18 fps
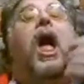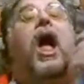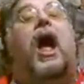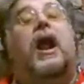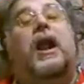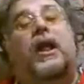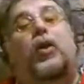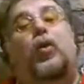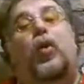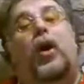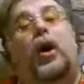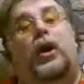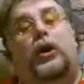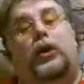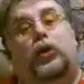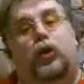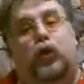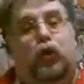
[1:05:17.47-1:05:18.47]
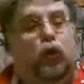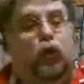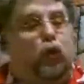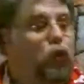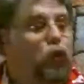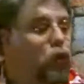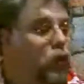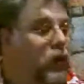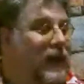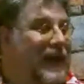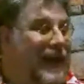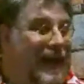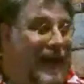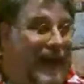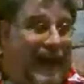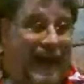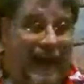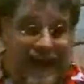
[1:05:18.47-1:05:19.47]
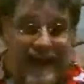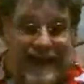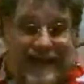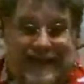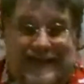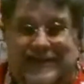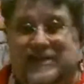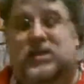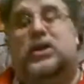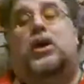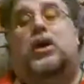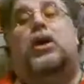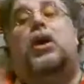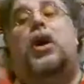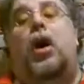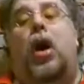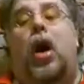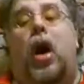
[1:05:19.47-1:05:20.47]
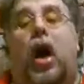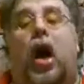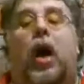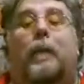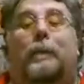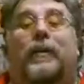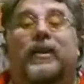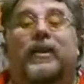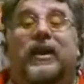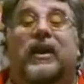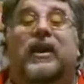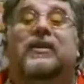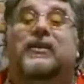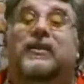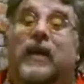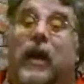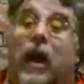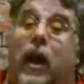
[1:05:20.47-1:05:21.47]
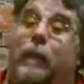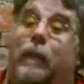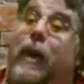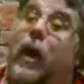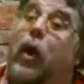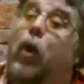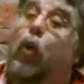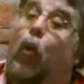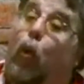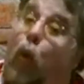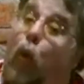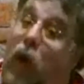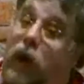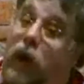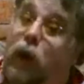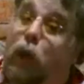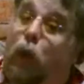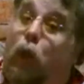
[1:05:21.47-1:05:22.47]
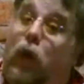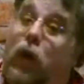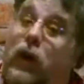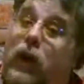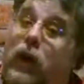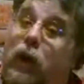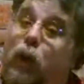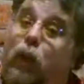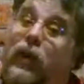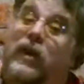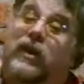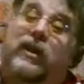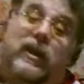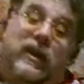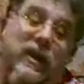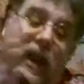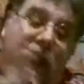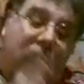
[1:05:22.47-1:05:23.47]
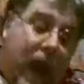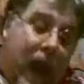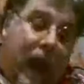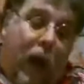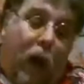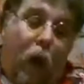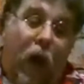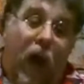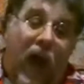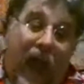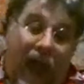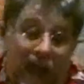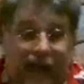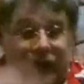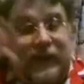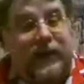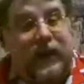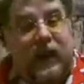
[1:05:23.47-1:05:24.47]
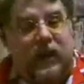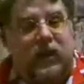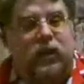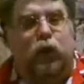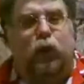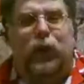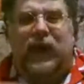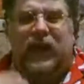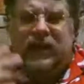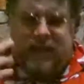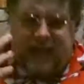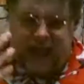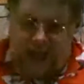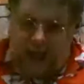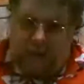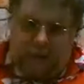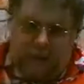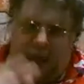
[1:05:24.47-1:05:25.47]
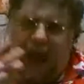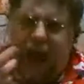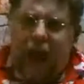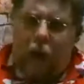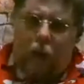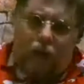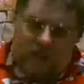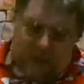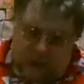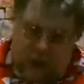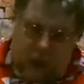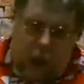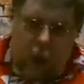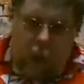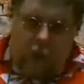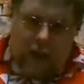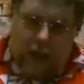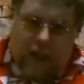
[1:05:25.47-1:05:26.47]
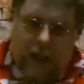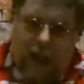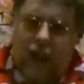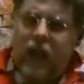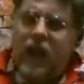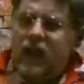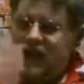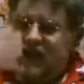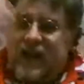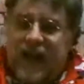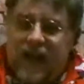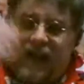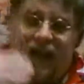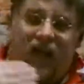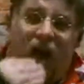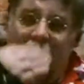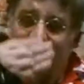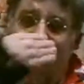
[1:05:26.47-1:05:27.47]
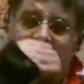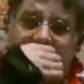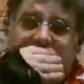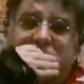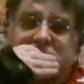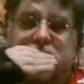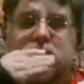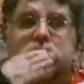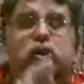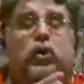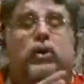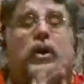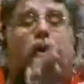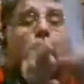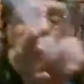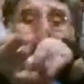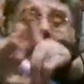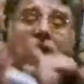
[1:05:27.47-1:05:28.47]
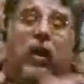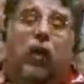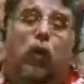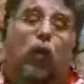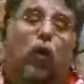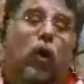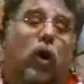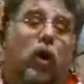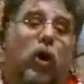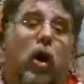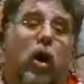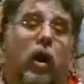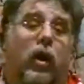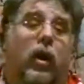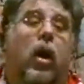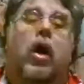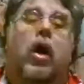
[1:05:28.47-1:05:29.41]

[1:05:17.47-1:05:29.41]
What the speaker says: Anyone who is, please comment what you're working with now. And at the end of the week, tell me how it's going. Tell us so that we can work on.